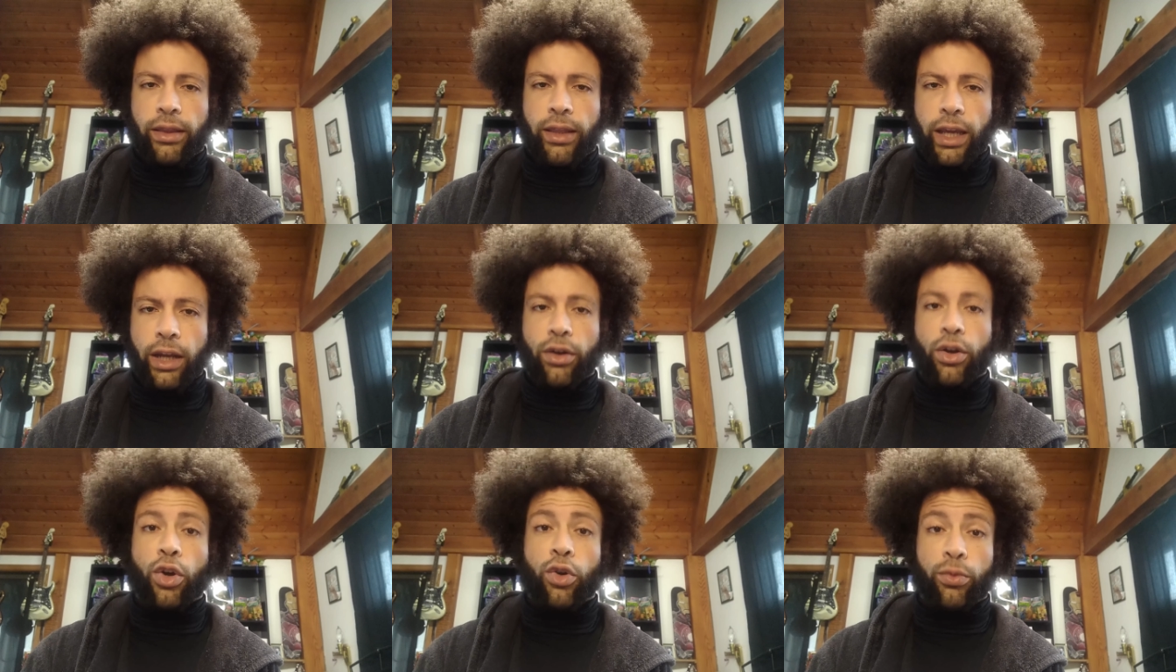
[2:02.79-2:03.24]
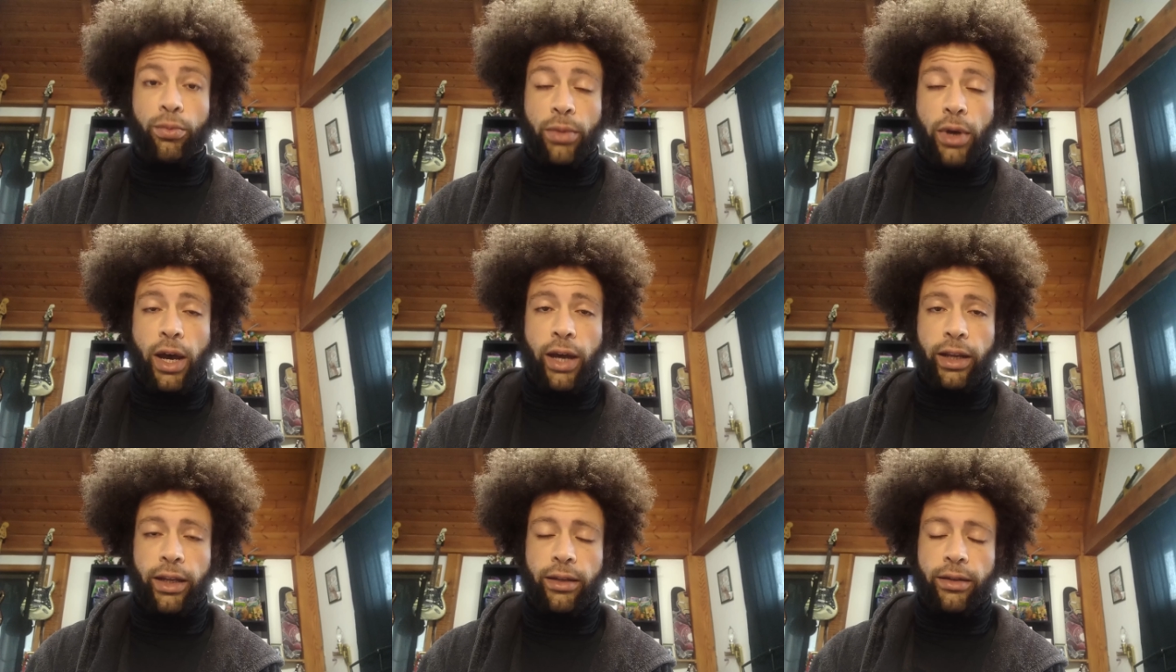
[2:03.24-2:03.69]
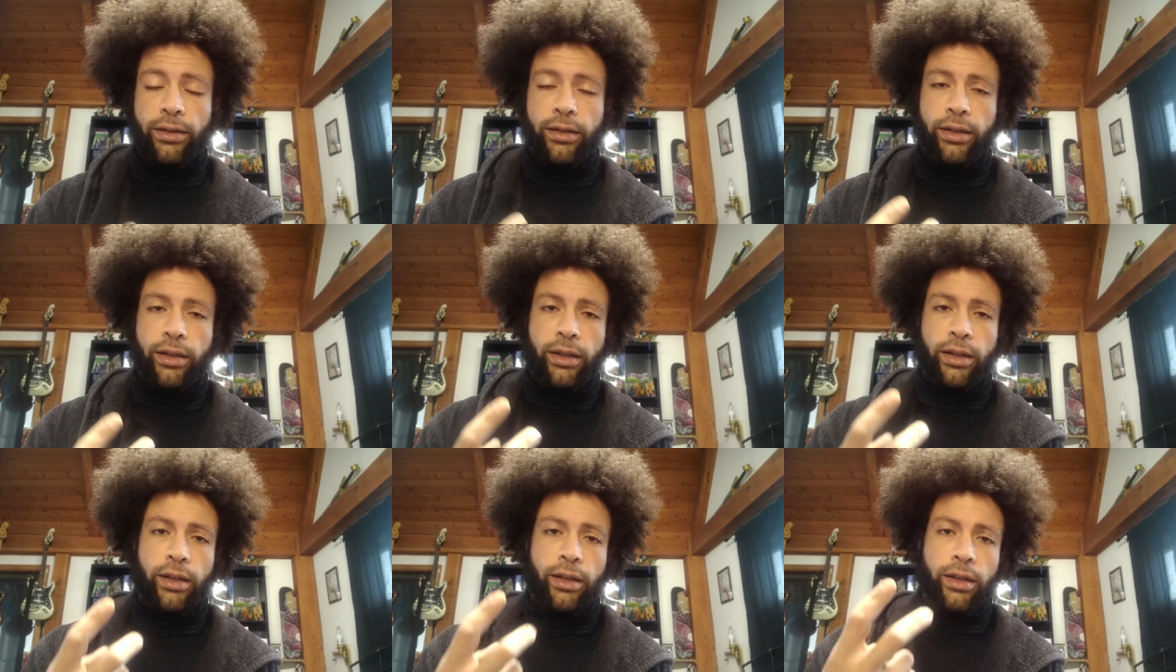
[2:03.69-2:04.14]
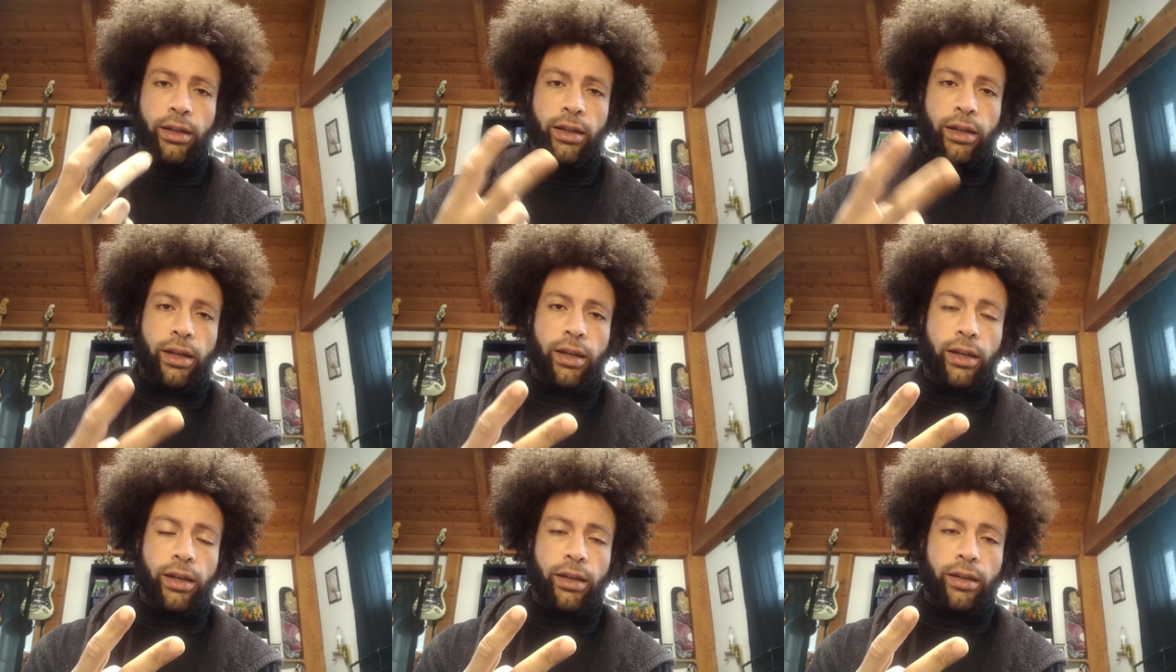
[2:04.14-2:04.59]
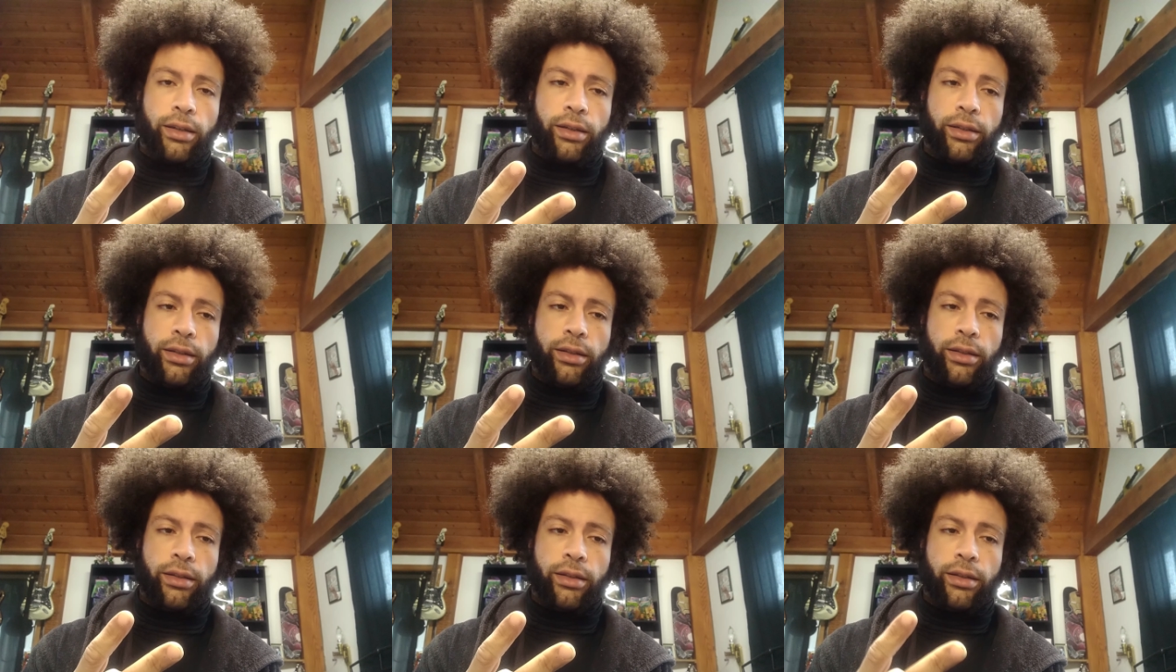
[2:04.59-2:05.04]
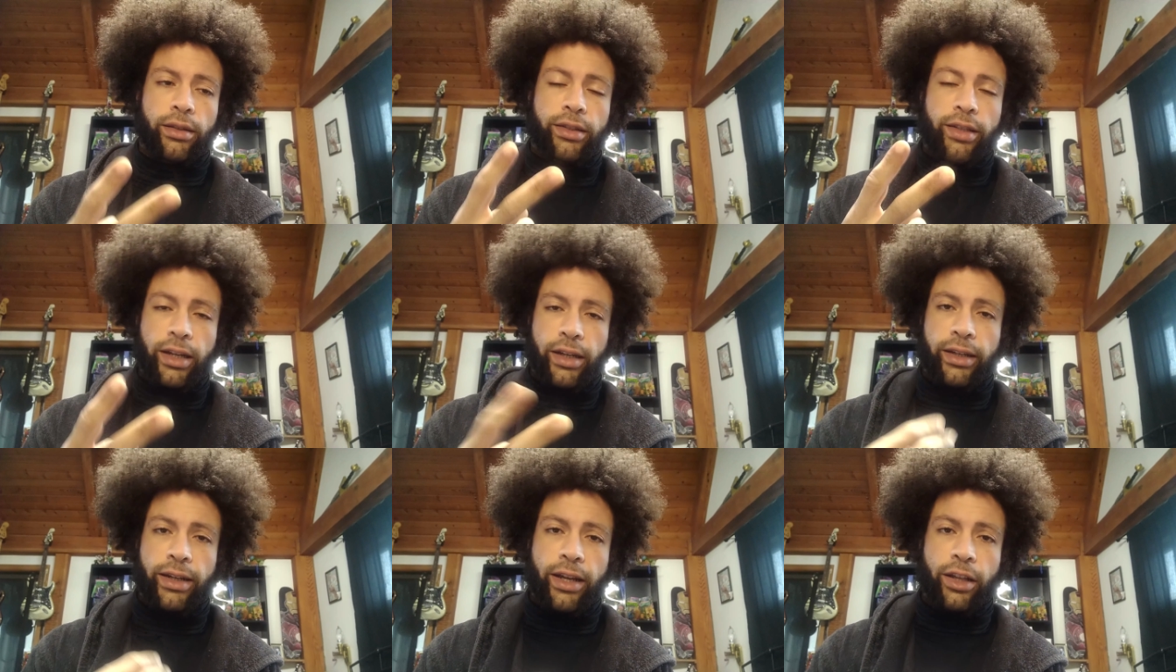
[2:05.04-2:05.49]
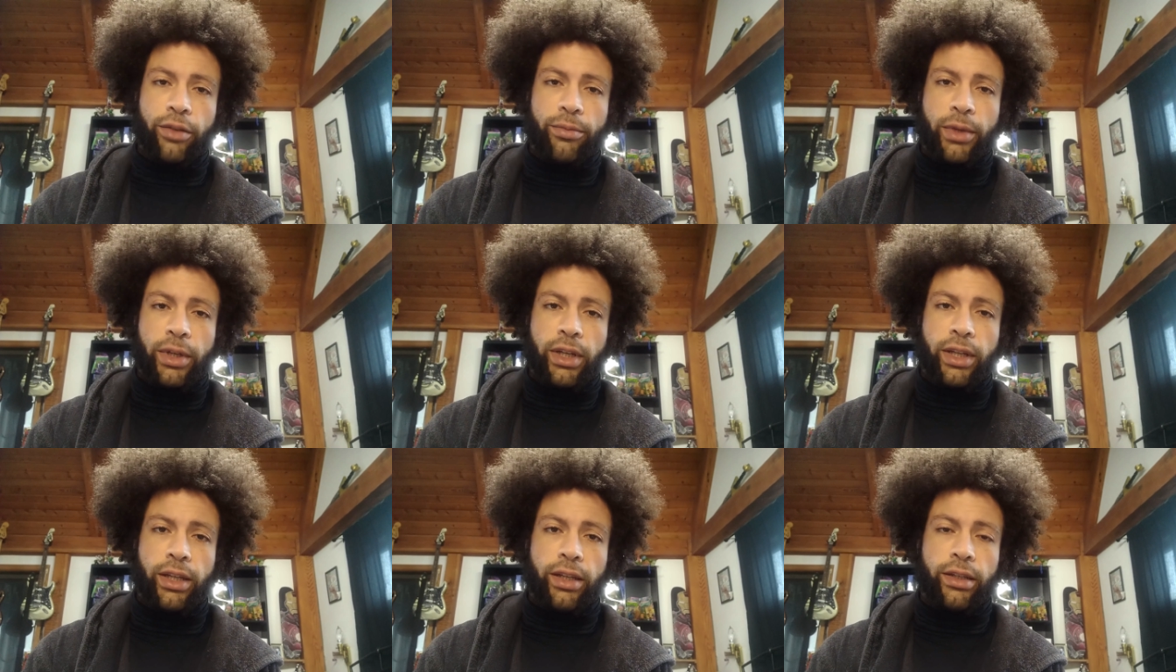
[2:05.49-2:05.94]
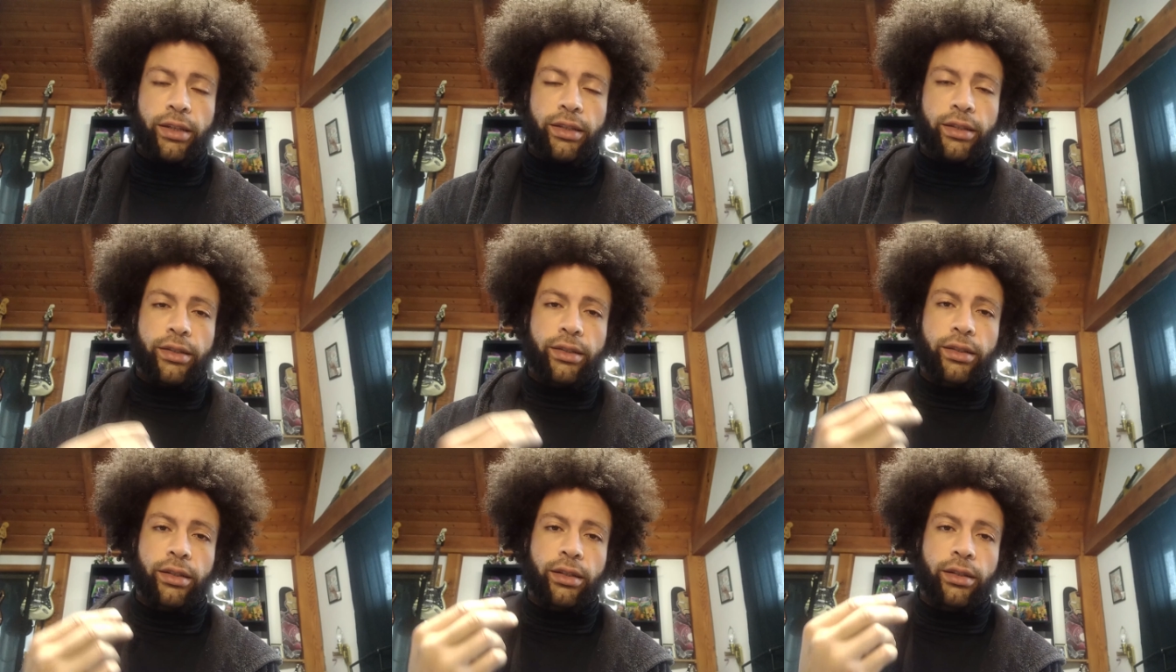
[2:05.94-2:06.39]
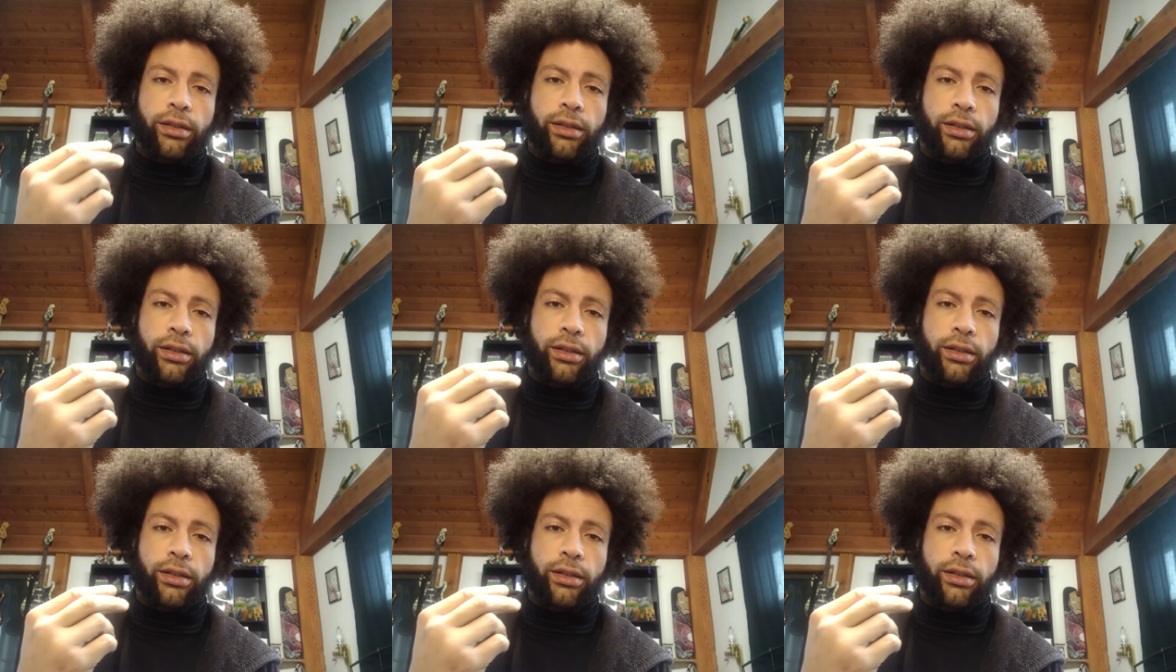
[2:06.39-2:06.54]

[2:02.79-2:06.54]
their own body. Second element is